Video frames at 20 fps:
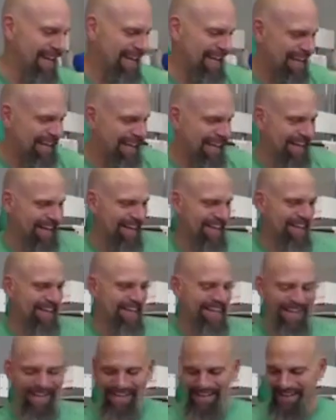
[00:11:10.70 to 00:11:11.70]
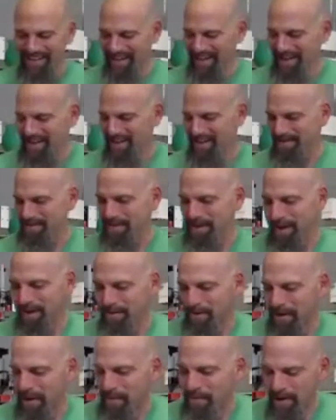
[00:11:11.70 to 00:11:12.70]
but
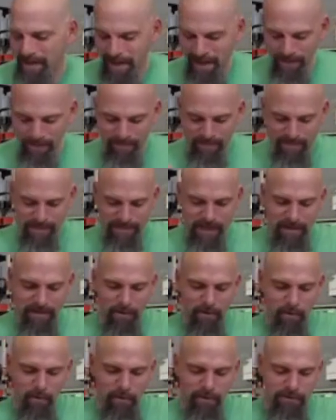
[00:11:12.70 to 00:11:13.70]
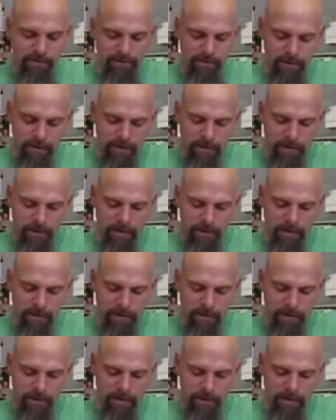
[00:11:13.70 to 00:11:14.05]
anyway, I'm going to keep stay the course.